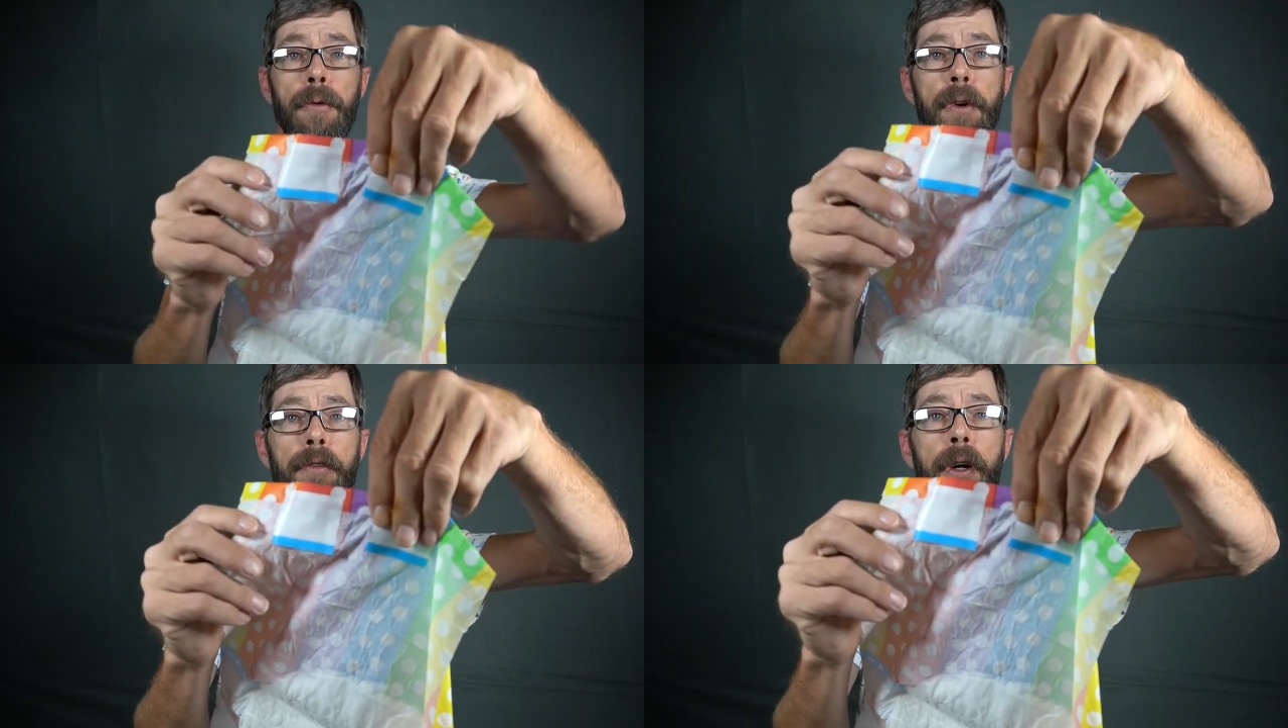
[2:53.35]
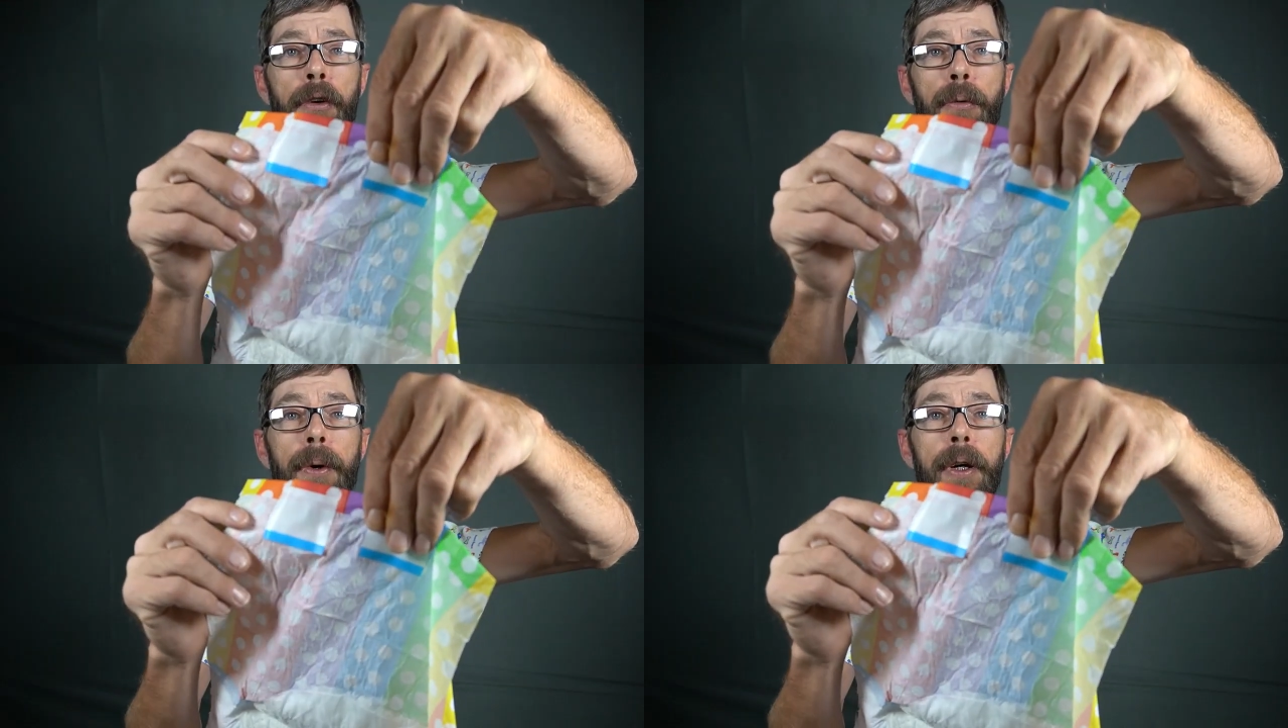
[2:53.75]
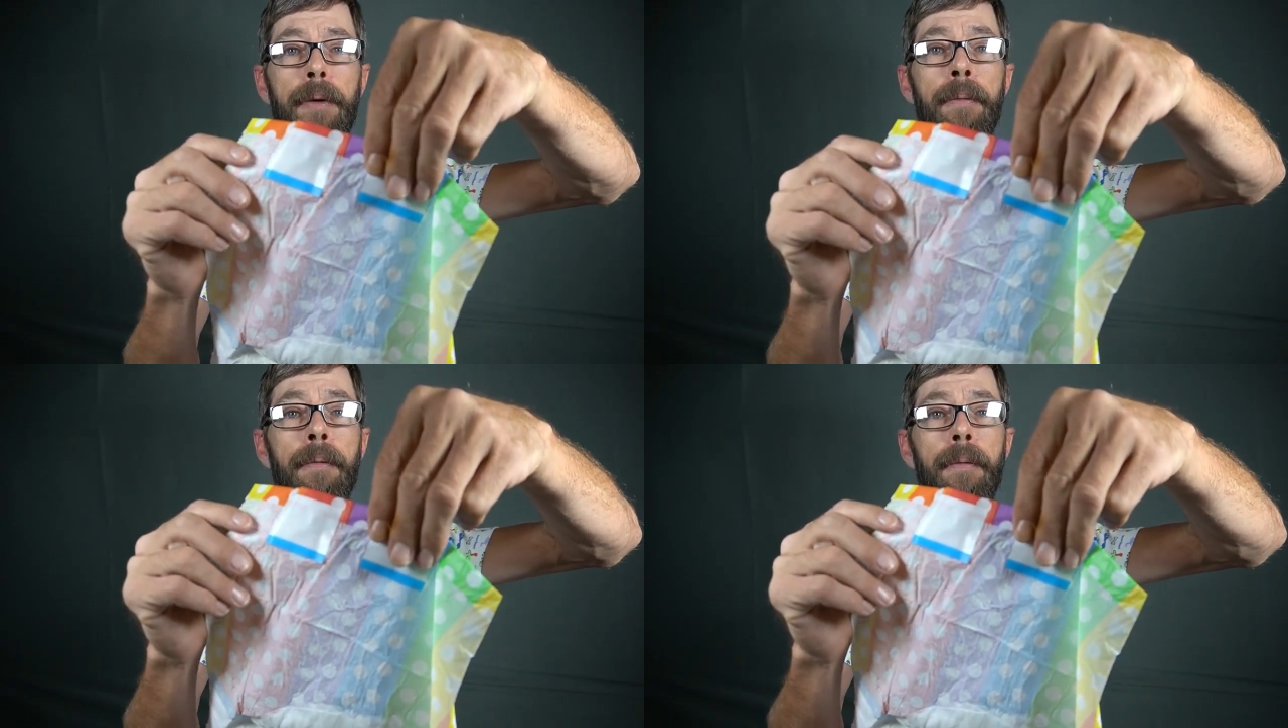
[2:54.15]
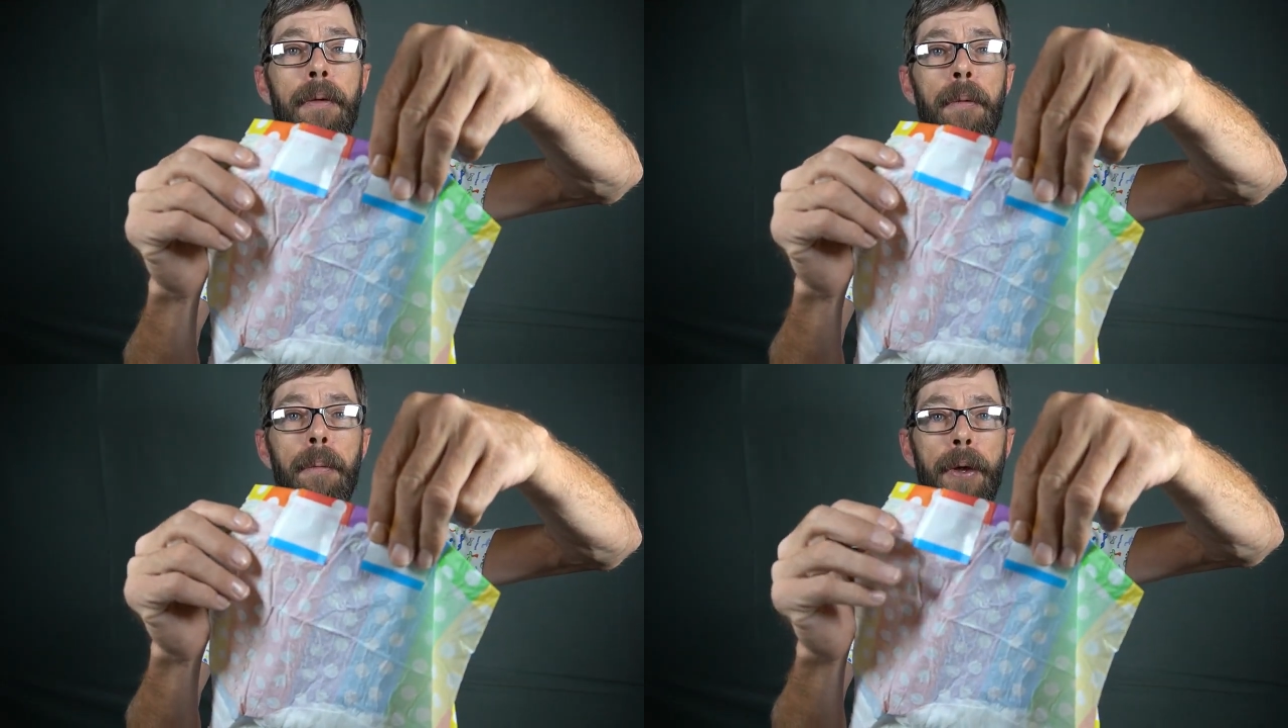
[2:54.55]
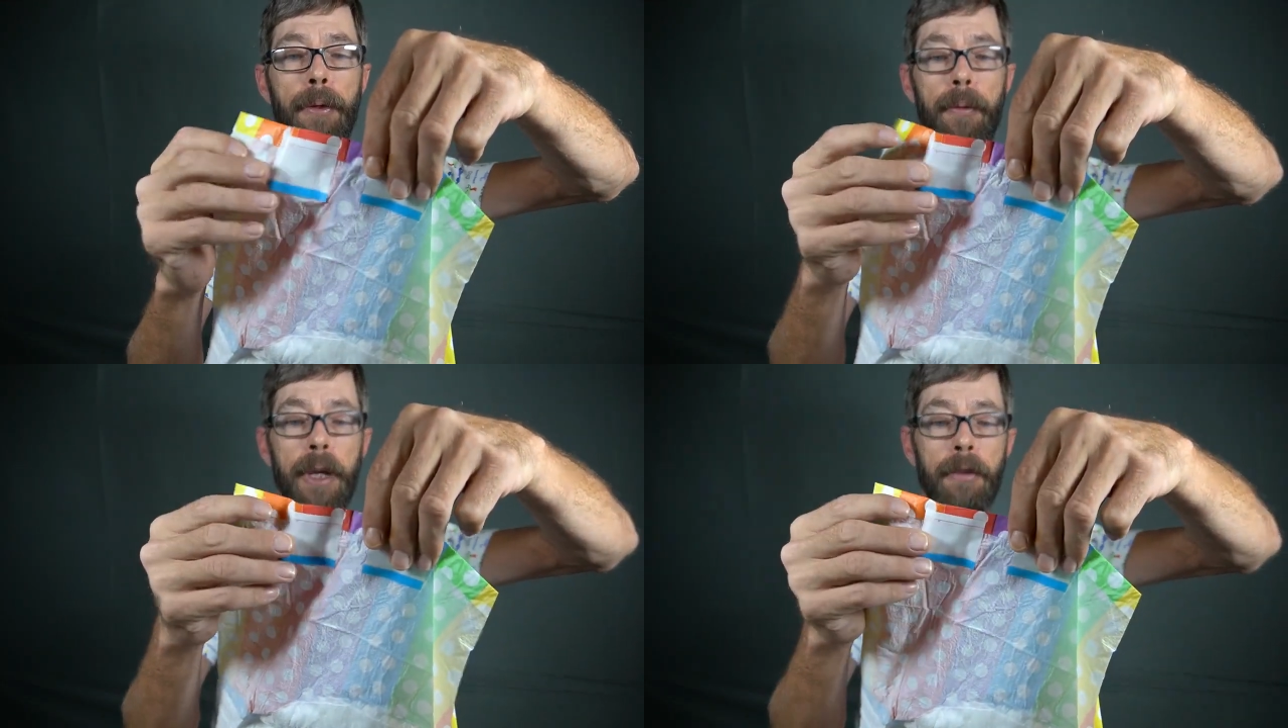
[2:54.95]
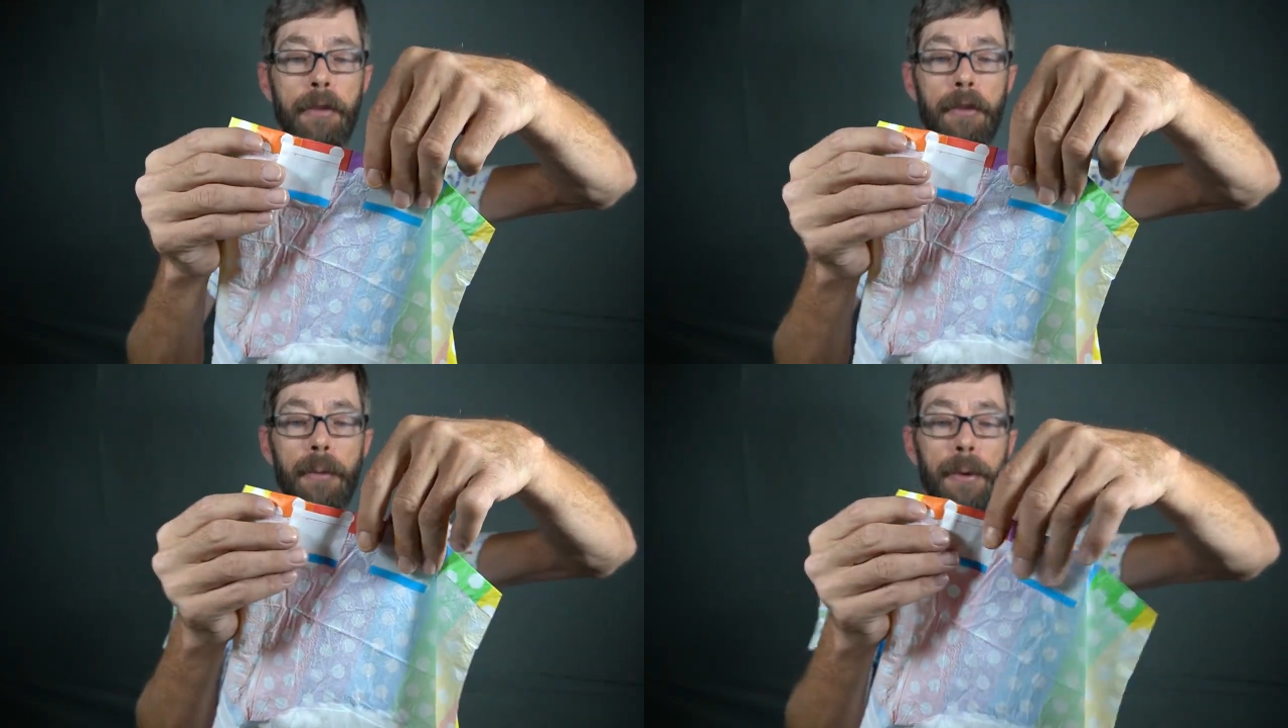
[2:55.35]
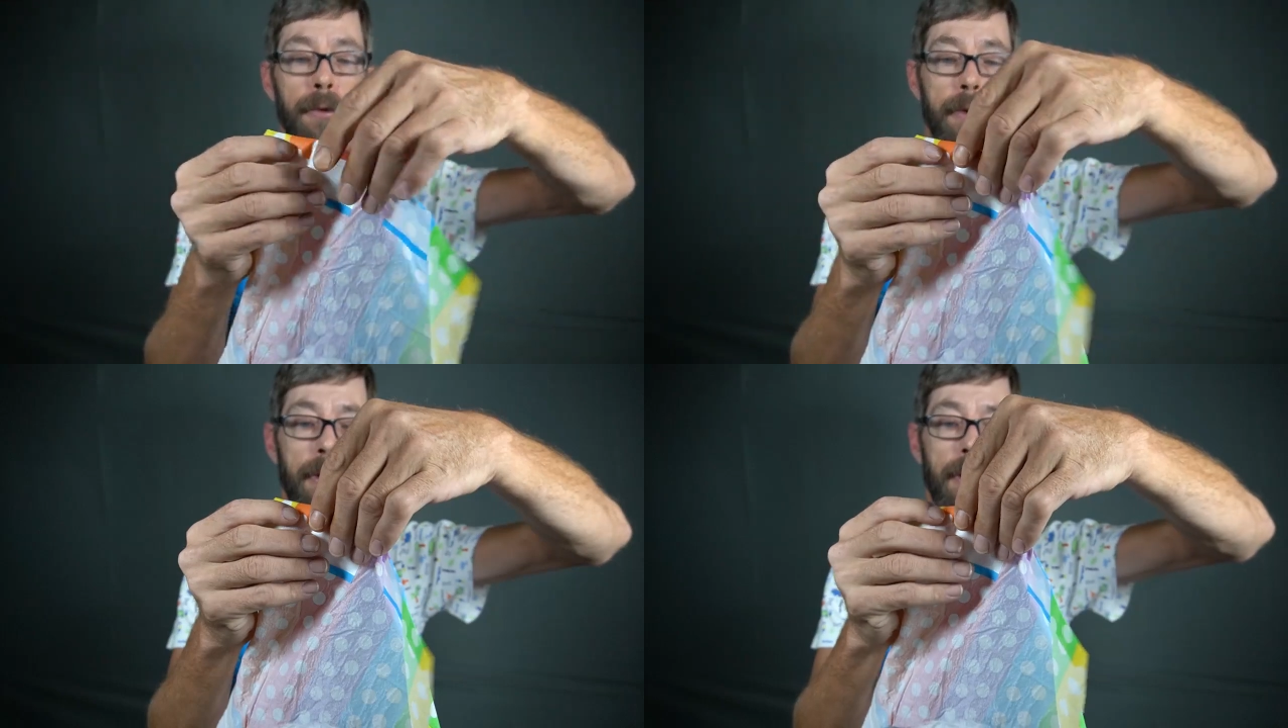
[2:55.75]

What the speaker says: 3 fingers wide, about 3 inches almost.